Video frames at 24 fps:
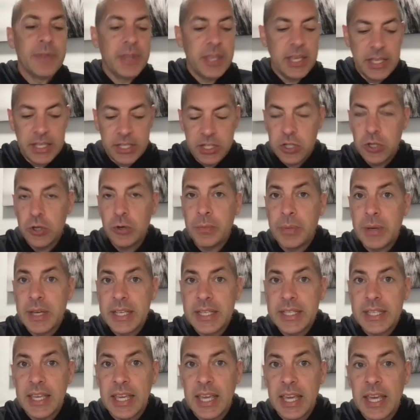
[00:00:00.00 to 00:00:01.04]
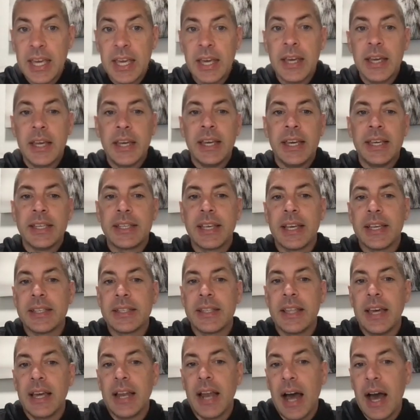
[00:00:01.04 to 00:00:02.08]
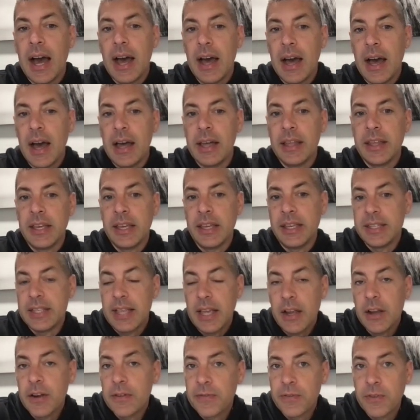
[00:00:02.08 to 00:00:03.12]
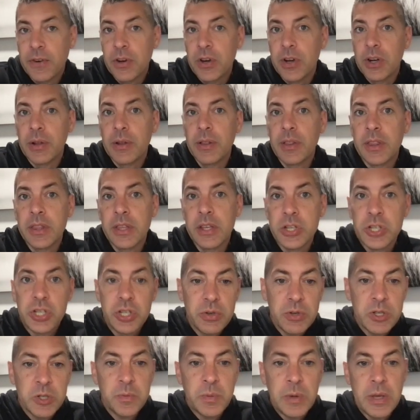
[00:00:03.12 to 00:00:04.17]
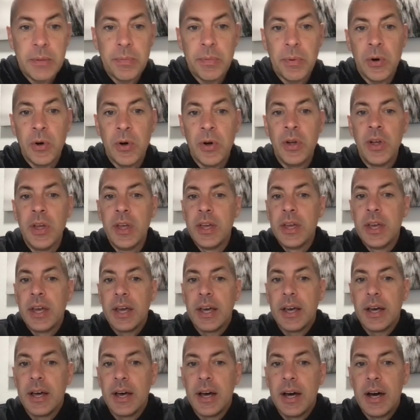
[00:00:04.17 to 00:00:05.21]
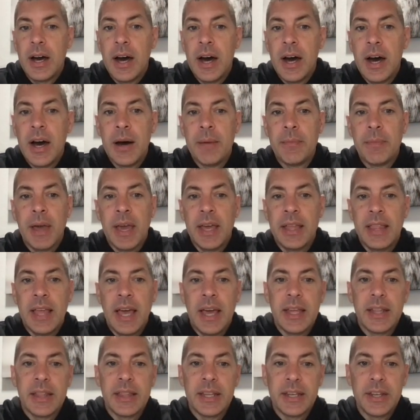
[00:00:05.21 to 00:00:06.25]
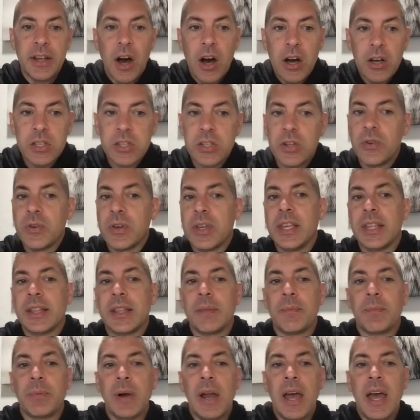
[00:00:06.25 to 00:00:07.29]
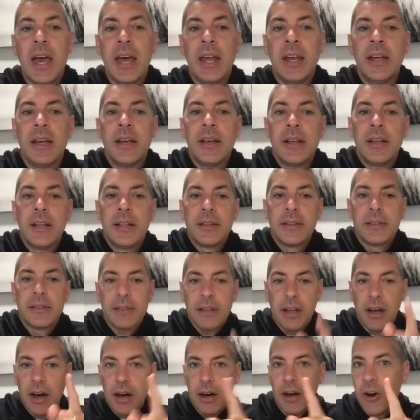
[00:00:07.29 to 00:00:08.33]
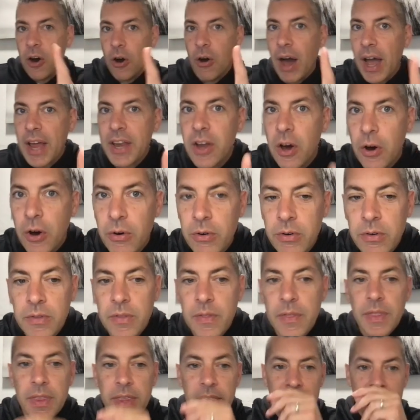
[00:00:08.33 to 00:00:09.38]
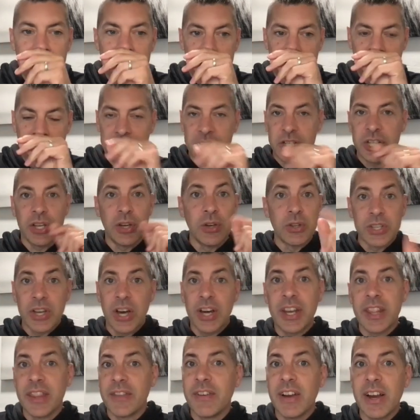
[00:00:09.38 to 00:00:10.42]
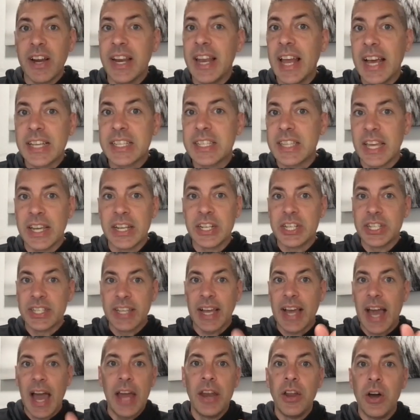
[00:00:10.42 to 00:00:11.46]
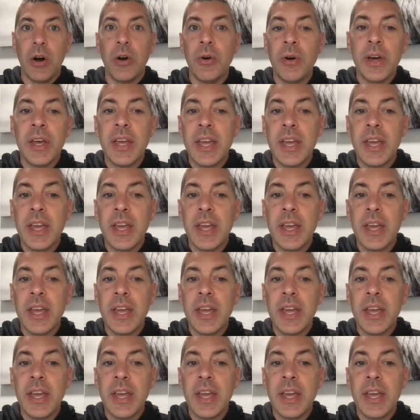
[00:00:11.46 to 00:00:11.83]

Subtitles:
He's too busy. He says that he's here for the Jewish people, and that the dogs don't get the bread. Oh, I know. She goes on to the very next thing. She's like, I know.